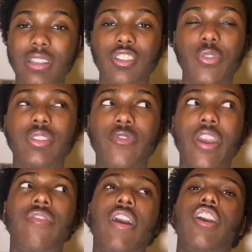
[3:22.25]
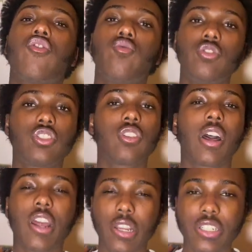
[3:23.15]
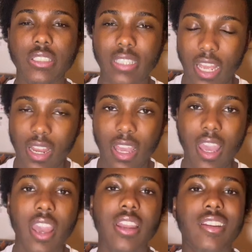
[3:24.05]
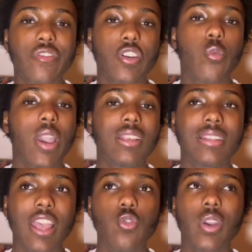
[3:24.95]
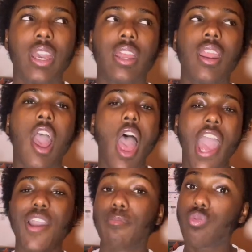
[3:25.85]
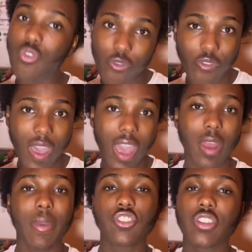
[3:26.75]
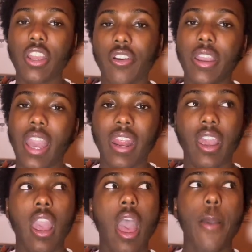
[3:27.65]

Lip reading: So it's very, very crucial on understanding it in different ways that you can improve it and make sure that you're getting